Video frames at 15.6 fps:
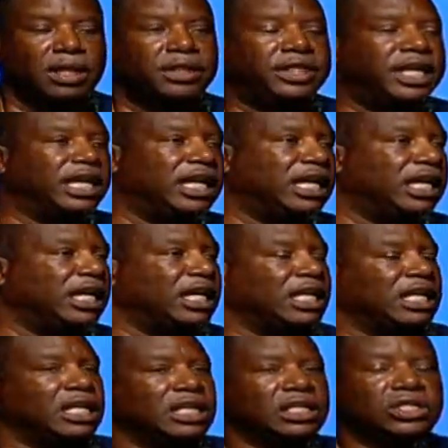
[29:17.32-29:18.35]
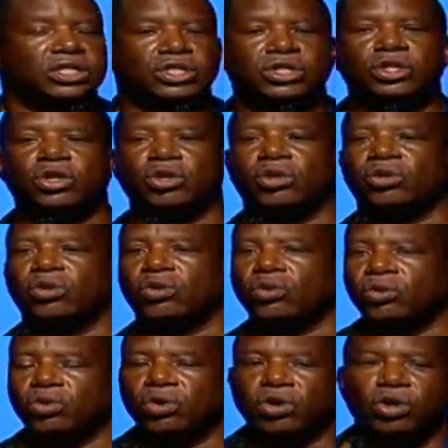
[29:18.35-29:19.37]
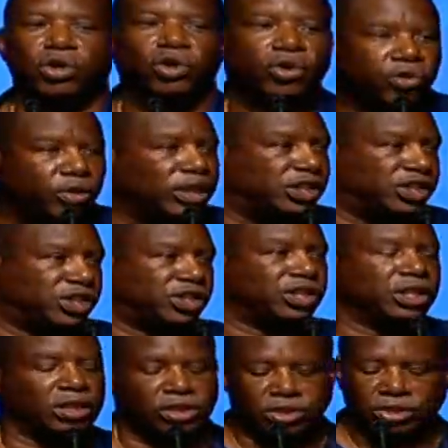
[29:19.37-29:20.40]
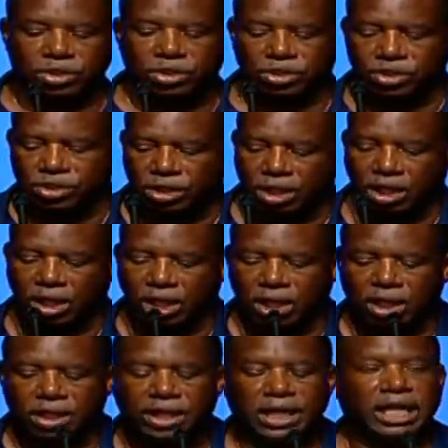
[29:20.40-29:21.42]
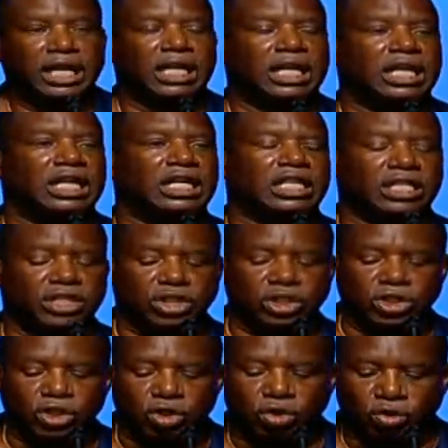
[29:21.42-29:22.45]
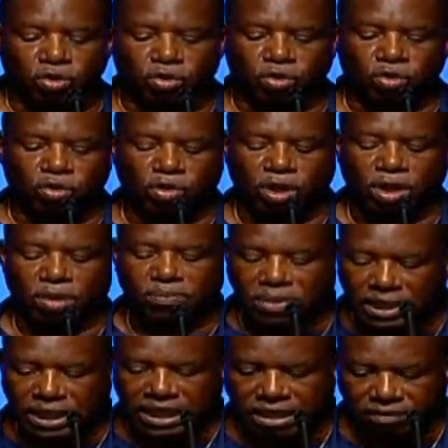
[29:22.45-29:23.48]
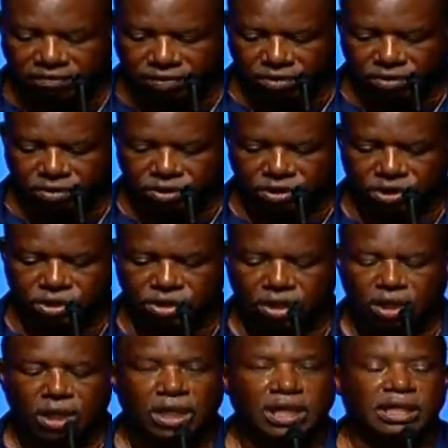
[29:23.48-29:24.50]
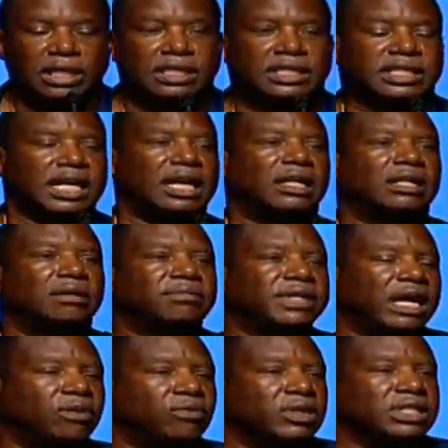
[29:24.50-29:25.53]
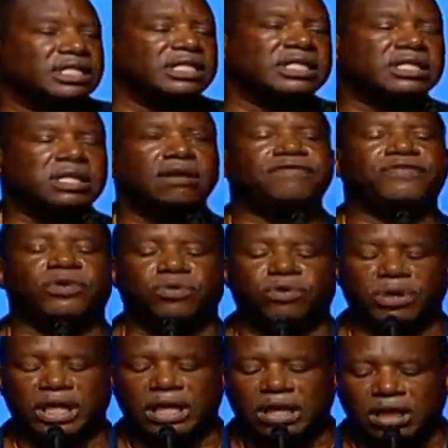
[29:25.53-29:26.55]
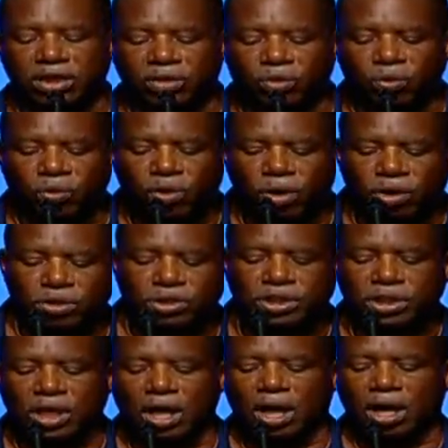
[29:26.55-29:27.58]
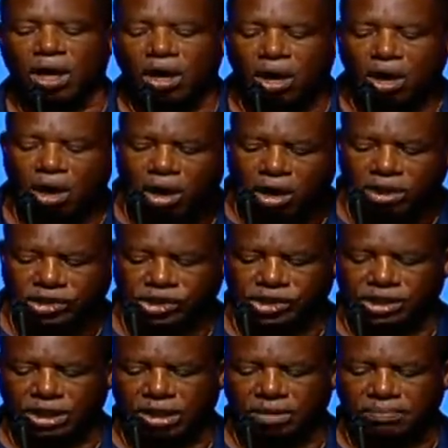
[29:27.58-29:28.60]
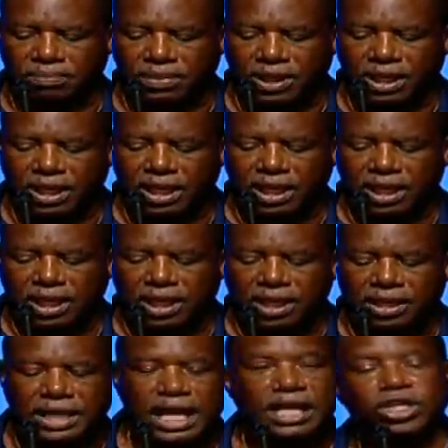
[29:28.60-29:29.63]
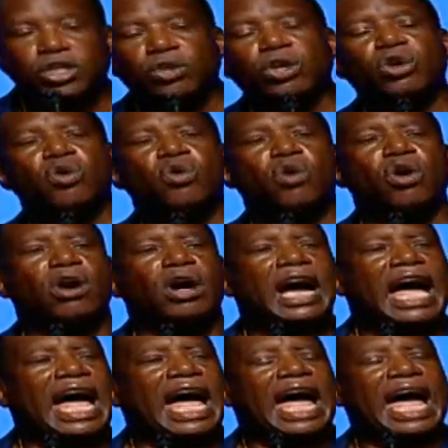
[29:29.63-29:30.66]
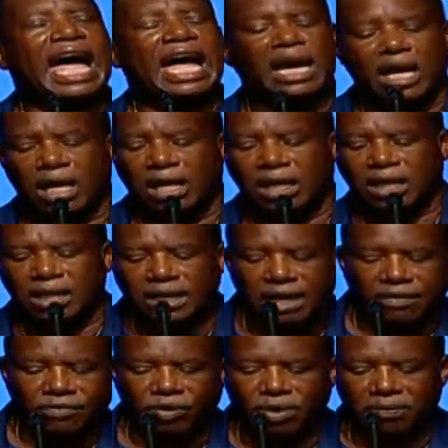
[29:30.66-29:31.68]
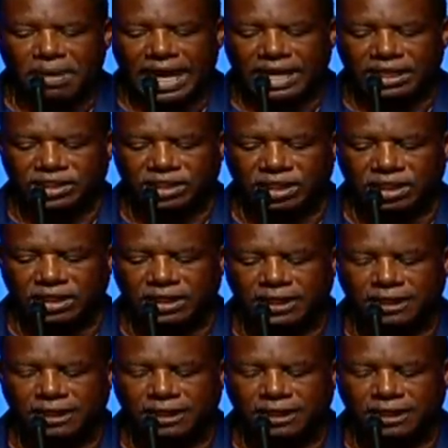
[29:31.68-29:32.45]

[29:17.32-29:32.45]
These new Christians, these new believers, Salem, they were suffering the worst hardship that you or I could ever imagine.